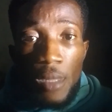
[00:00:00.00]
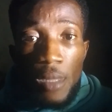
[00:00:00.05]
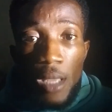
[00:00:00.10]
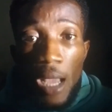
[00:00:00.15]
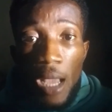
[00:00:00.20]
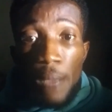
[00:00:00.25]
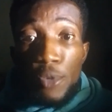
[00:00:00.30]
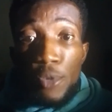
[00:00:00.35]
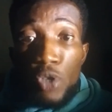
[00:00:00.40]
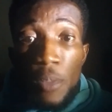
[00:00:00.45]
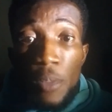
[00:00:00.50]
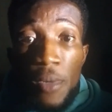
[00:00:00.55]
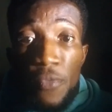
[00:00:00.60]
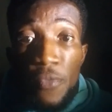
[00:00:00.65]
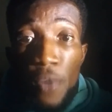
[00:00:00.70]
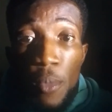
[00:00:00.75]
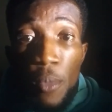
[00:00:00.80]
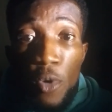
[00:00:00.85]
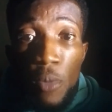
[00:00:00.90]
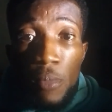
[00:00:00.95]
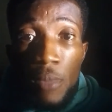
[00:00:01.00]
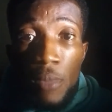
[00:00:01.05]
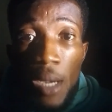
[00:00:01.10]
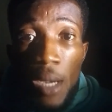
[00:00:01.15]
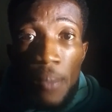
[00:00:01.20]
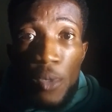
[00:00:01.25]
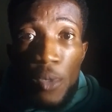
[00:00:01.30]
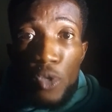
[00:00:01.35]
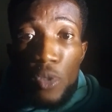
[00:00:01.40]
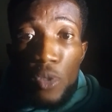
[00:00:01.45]
I'm streaming from home. I'm
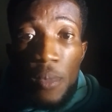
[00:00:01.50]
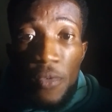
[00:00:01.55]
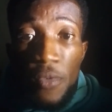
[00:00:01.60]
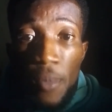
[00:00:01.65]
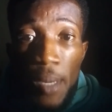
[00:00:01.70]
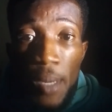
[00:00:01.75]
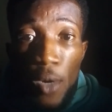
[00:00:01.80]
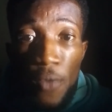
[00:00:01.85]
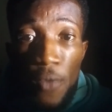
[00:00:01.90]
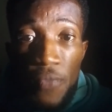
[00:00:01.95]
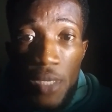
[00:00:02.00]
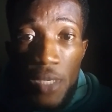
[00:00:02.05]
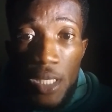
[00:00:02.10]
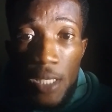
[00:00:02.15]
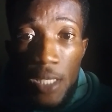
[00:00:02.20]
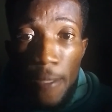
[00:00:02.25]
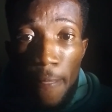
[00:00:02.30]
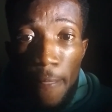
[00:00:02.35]
not streaming from an office.